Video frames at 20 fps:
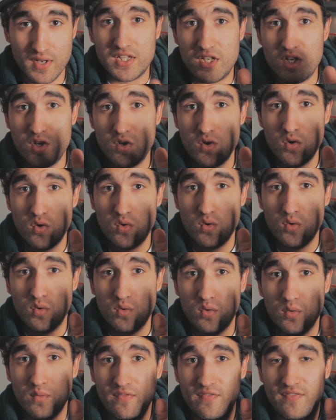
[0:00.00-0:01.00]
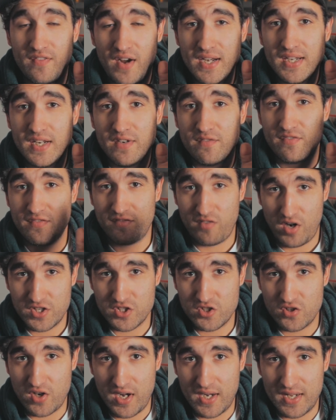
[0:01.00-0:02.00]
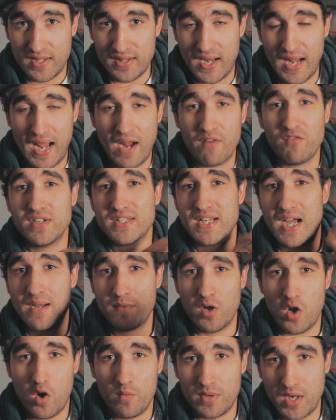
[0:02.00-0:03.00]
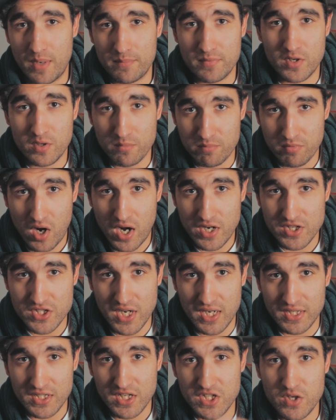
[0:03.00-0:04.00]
you find it frustrating that every time you open up a new project,